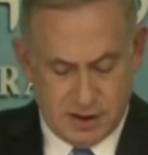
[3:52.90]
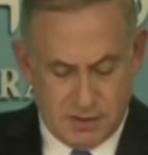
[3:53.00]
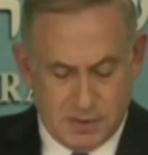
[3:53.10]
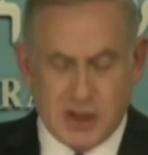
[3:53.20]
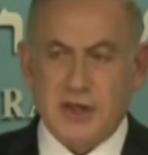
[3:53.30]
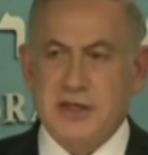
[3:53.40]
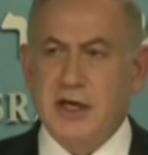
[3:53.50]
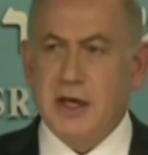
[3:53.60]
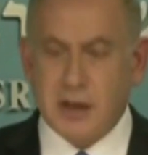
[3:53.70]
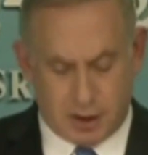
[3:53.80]
because it
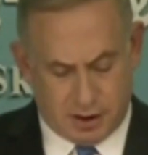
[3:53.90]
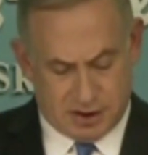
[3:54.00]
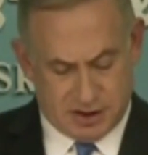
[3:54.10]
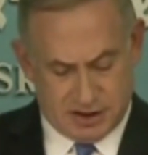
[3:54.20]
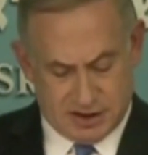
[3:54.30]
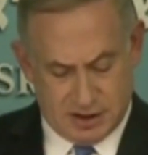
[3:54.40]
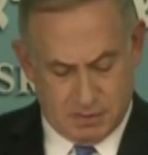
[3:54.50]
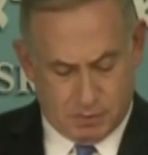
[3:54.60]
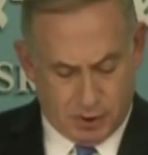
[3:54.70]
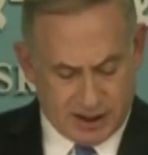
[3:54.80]
encourages
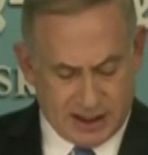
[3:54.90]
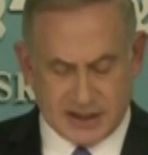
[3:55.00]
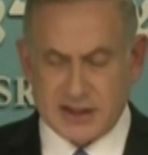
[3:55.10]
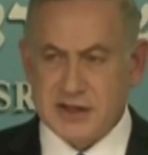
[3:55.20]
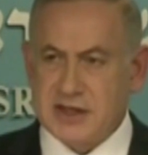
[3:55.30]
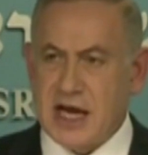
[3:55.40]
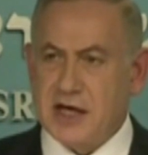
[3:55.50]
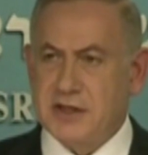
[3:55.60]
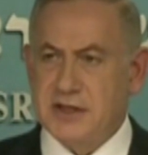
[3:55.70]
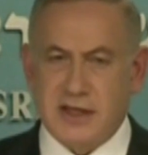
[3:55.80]
boycotts and
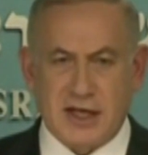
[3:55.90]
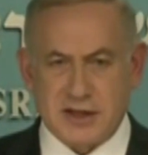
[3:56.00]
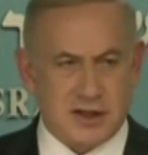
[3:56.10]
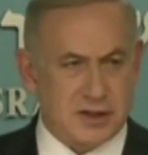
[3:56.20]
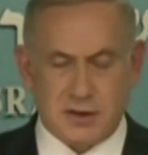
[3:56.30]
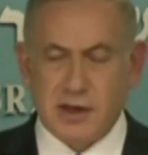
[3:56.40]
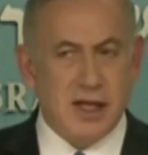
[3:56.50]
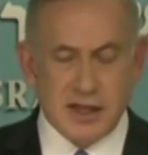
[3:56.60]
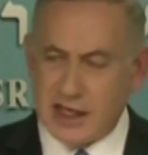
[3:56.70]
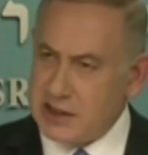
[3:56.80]
sanctions against Israel.
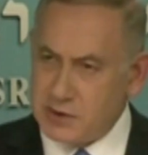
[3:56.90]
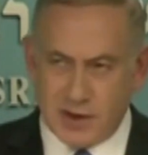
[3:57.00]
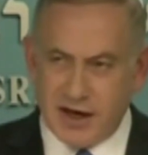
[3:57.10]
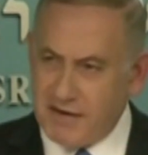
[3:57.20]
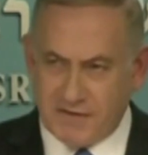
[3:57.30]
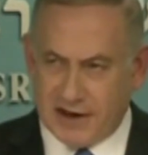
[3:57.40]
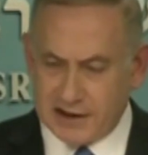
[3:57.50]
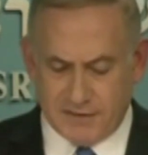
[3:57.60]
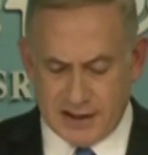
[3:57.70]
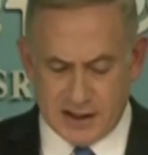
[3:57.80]
That's what it
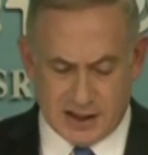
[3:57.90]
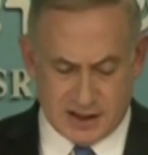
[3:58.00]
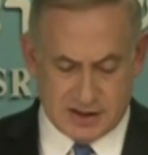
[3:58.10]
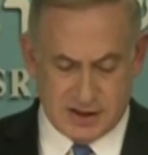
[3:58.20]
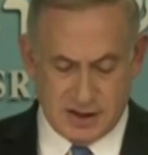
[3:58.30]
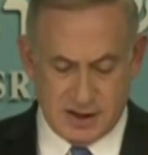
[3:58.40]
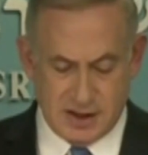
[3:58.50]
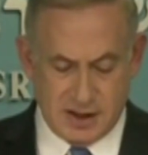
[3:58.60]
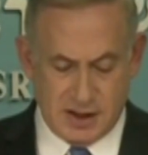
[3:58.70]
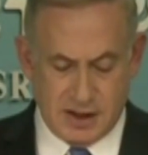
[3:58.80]
effectively does.
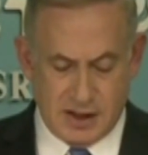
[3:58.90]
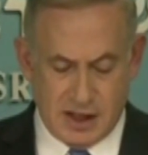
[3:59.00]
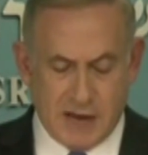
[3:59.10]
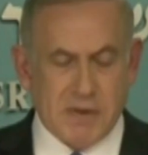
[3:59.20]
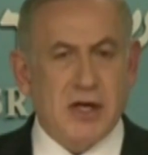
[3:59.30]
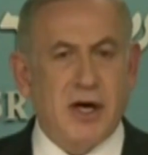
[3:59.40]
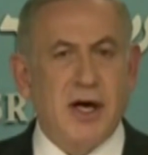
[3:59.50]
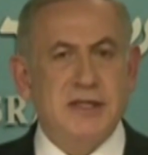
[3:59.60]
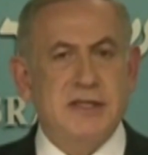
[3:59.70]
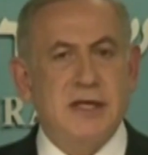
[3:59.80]
And
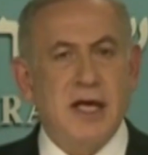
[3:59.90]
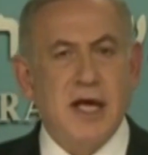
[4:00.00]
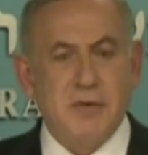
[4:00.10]
because it